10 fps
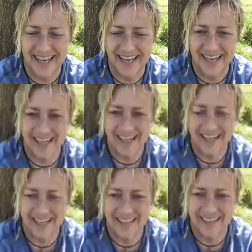Uh,
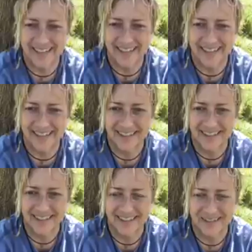
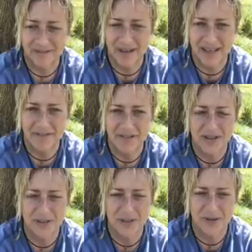whatever
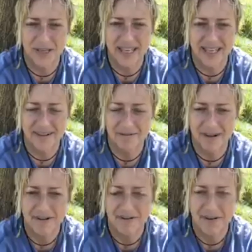you're doing,
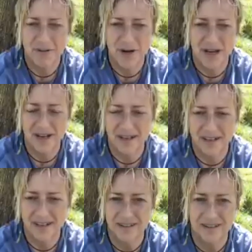wherever you are,
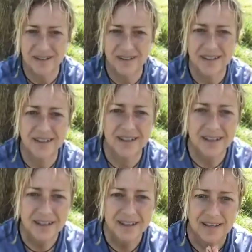I just
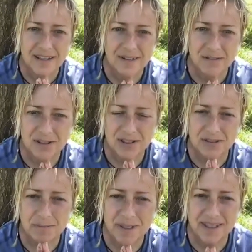wish
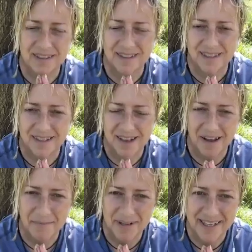you peace,
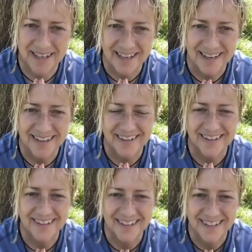harmony,
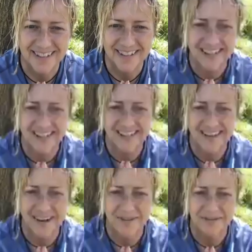and send you
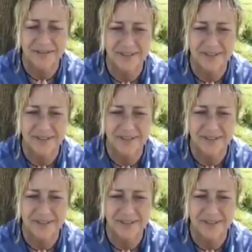love.